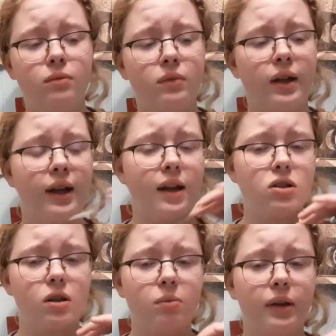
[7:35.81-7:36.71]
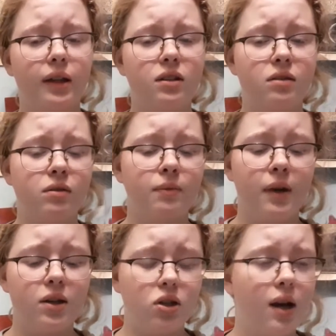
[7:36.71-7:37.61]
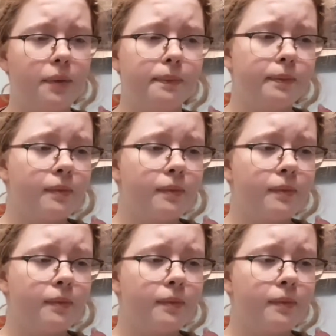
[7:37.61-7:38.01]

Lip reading: like it's my job.